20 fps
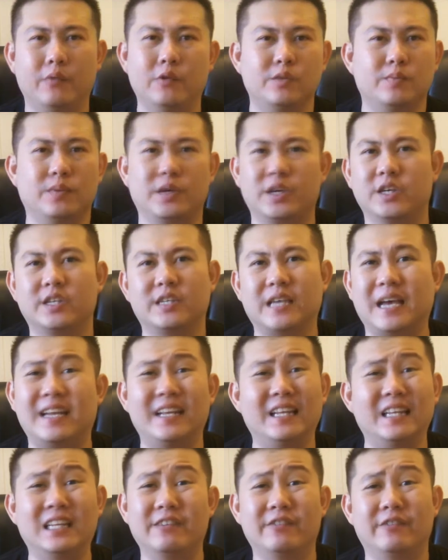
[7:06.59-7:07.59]
was because I
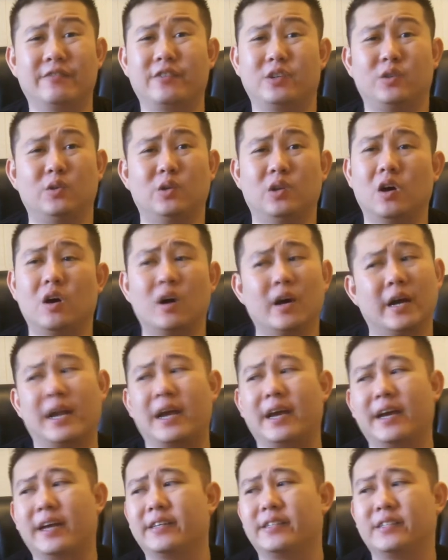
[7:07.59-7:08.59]
didn't leave it for too long, and
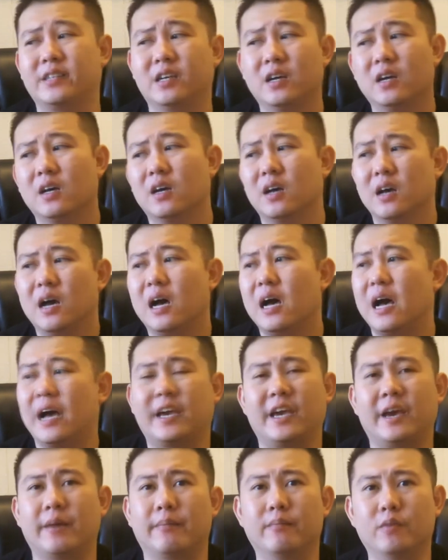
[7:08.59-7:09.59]
I guess I
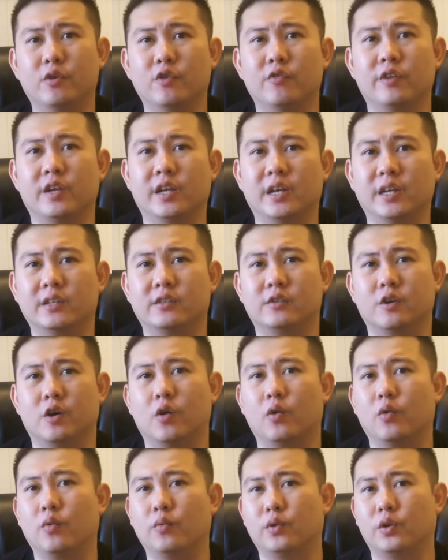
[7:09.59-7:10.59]
kept moving it,
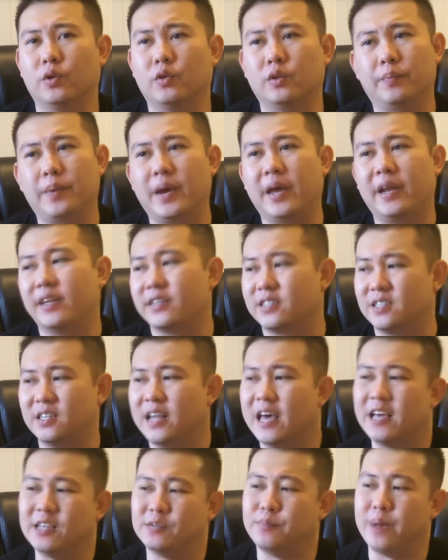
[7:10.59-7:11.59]
so you know the paint
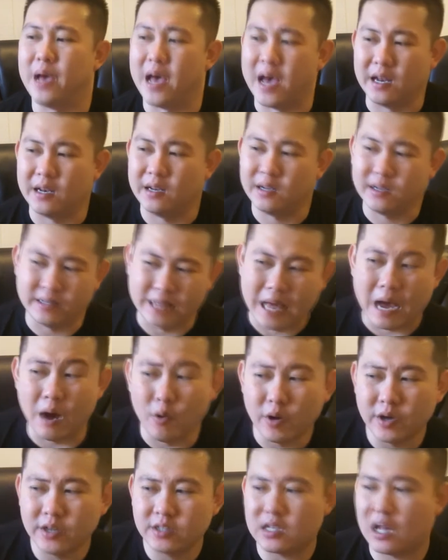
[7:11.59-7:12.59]
isn't as bad.
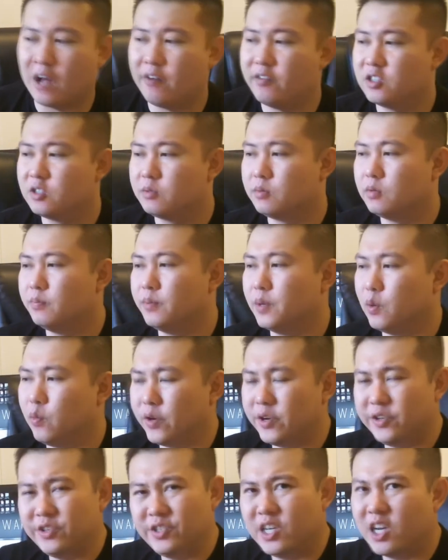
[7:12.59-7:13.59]
That one is salvageable, but
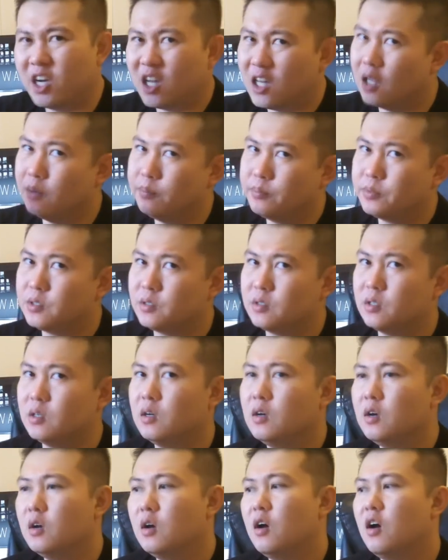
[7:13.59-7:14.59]
when you see clumps
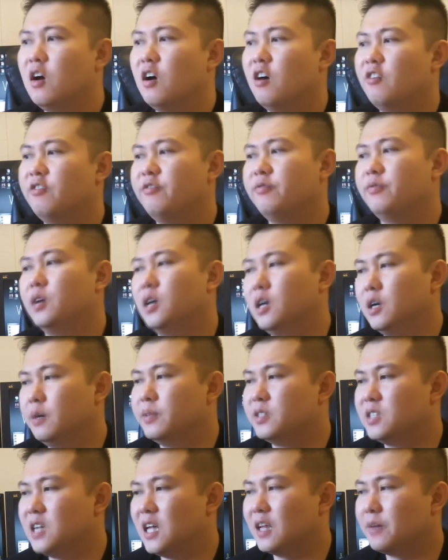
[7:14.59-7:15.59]
of
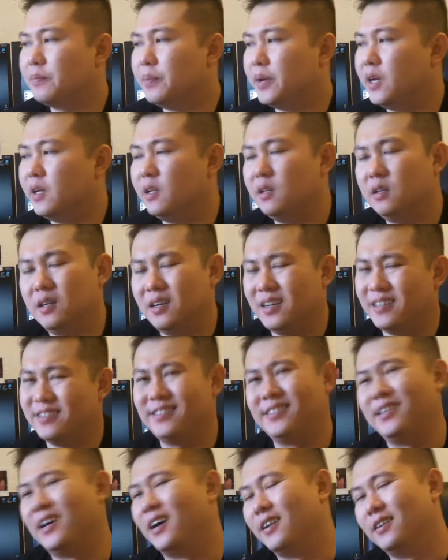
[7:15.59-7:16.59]
metallic paint,
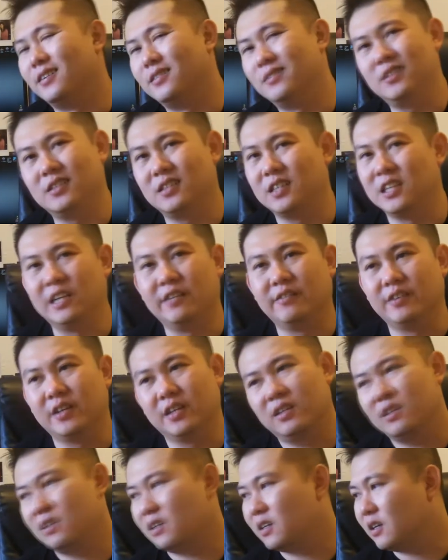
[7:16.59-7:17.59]
it's done. Just leave
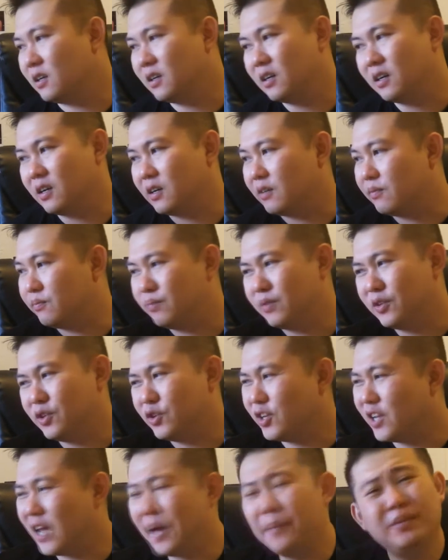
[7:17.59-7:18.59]
it.
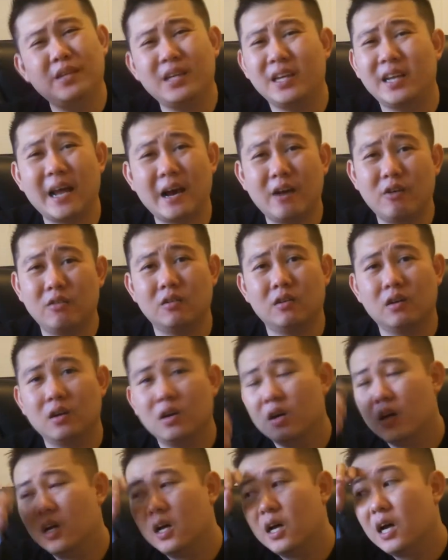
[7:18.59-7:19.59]
You can empty it out.
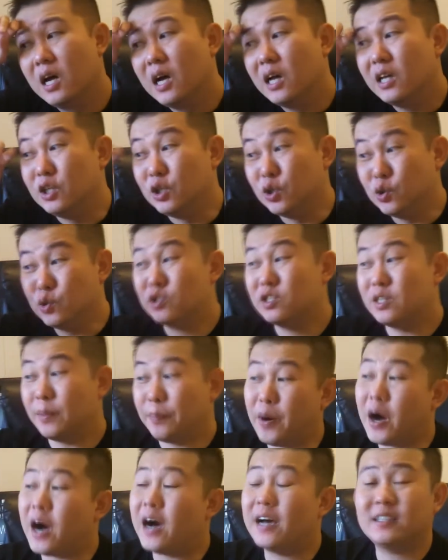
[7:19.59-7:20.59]
Use the
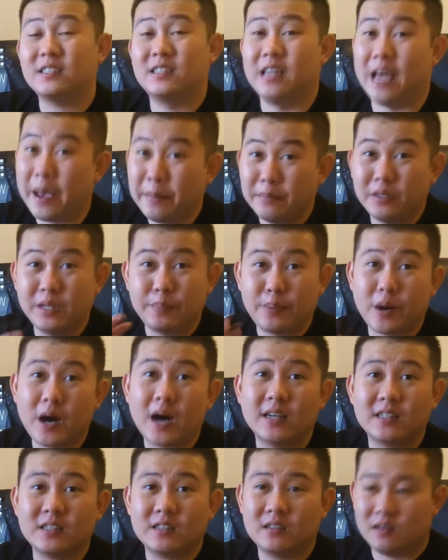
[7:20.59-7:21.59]
pot, the empty
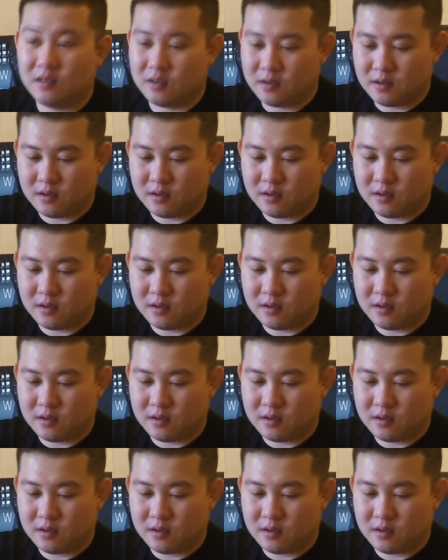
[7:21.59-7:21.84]
pots.